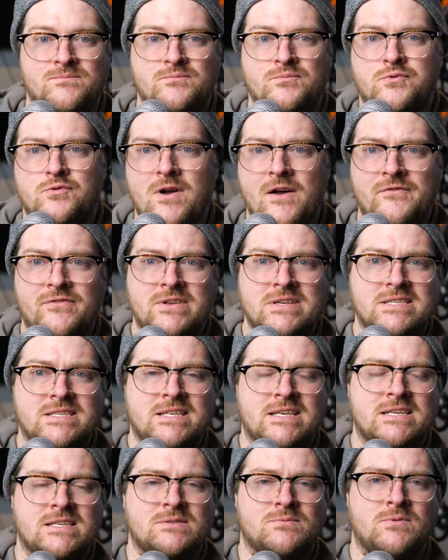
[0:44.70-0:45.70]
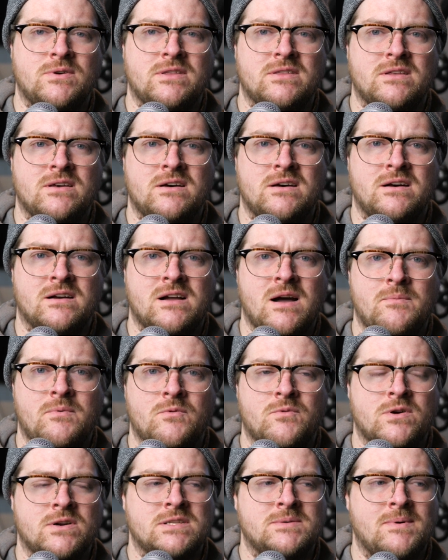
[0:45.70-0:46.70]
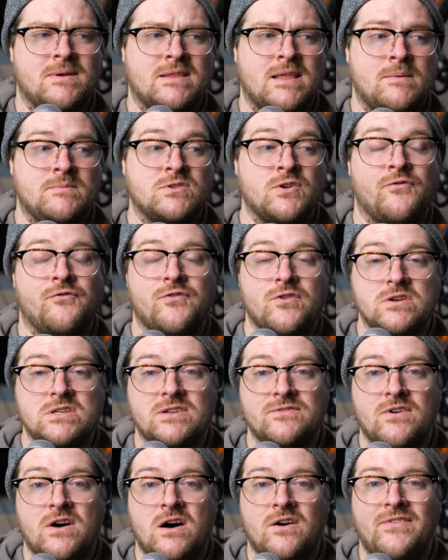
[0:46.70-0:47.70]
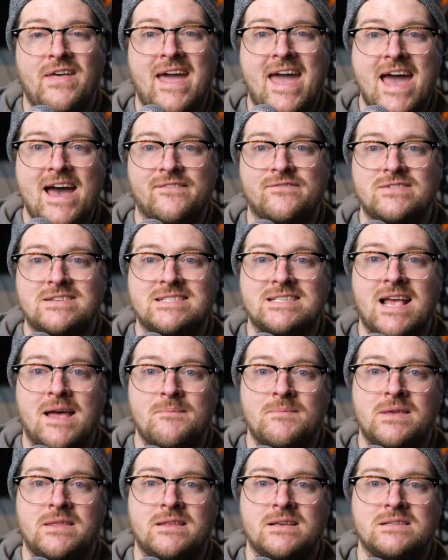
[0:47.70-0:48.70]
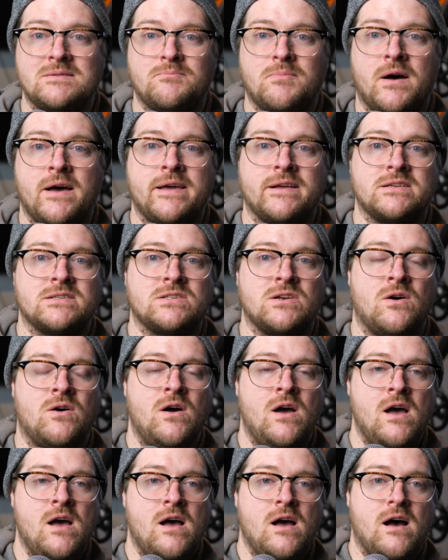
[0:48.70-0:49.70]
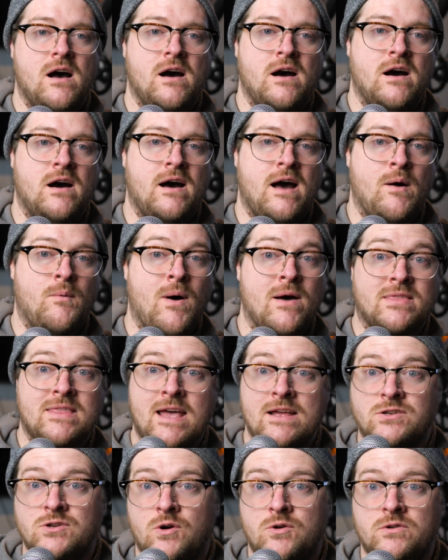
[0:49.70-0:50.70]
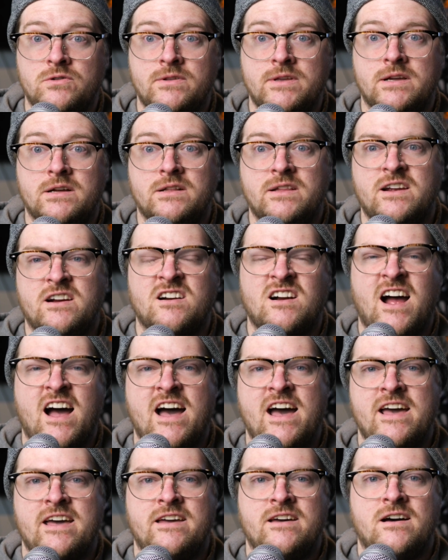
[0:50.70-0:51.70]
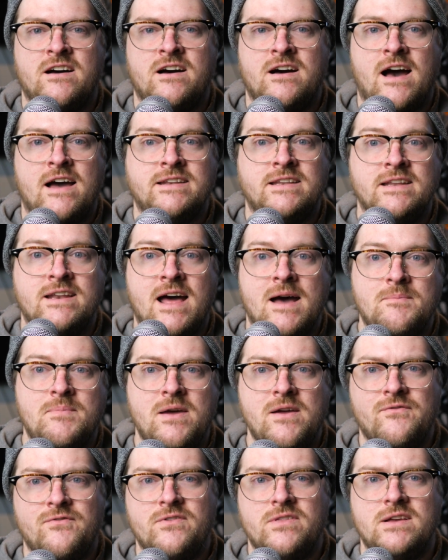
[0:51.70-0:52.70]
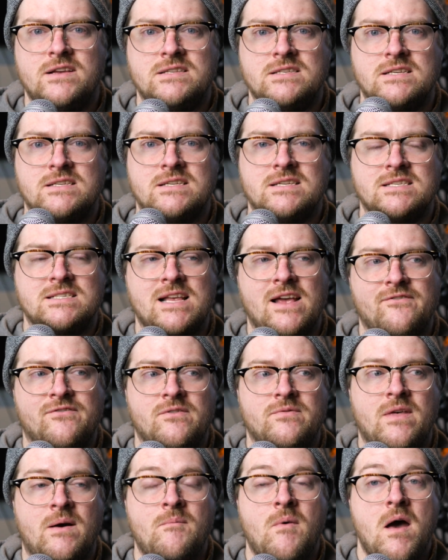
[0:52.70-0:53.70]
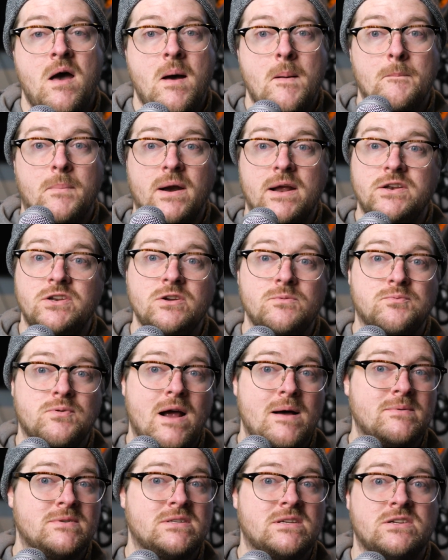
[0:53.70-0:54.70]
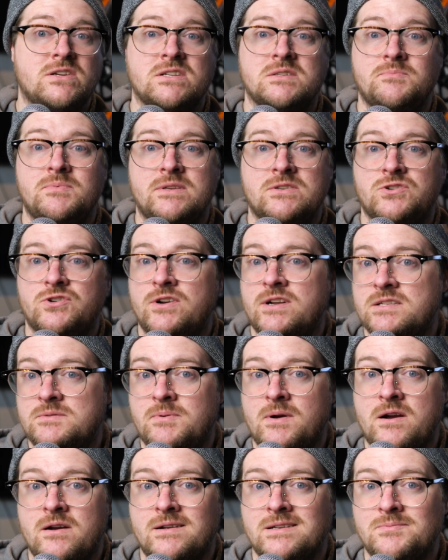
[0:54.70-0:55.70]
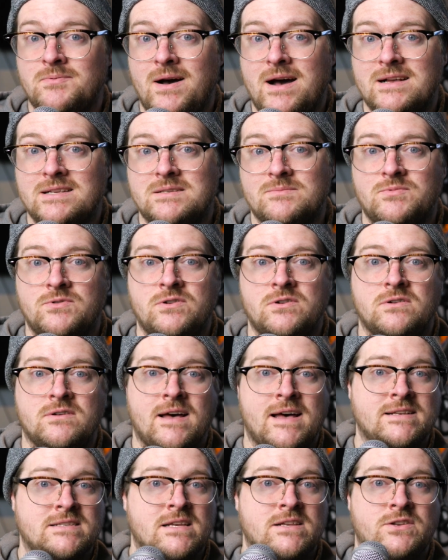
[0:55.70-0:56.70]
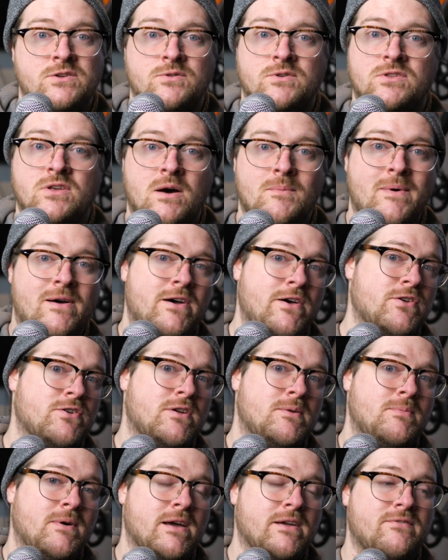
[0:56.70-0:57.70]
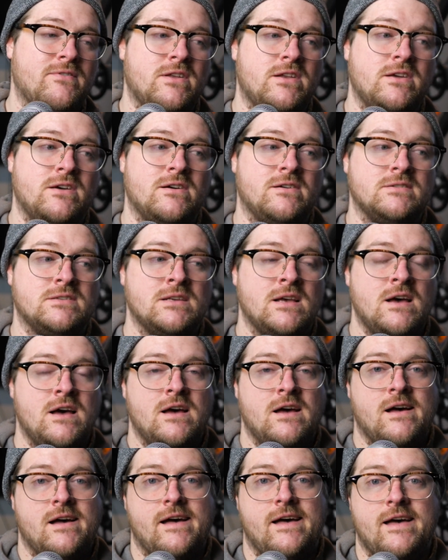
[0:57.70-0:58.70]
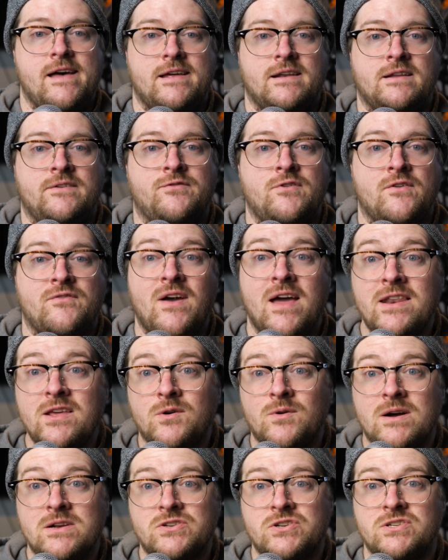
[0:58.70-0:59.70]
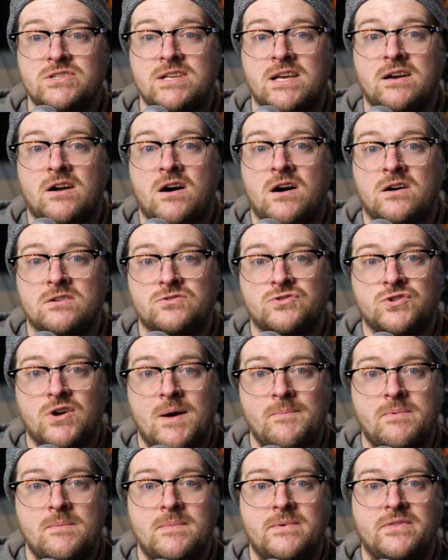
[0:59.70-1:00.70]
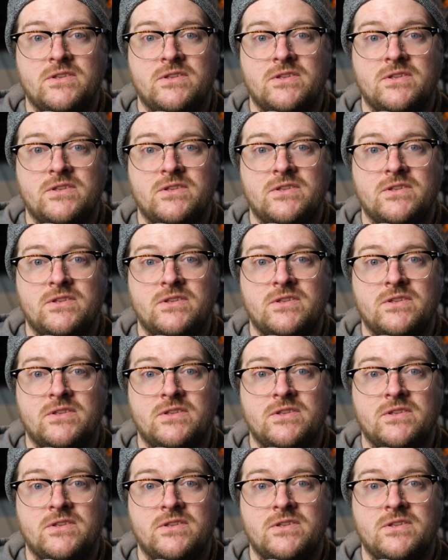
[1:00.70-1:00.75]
preface this with a couple words about them. So first of all, they have sent me this bike, so I want that totally clear. I did not pay for this. This is sent from them, but I do promise to just be as transparent as possible, as I do with all my other e-bike videos. And if you have any questions at all, drop them in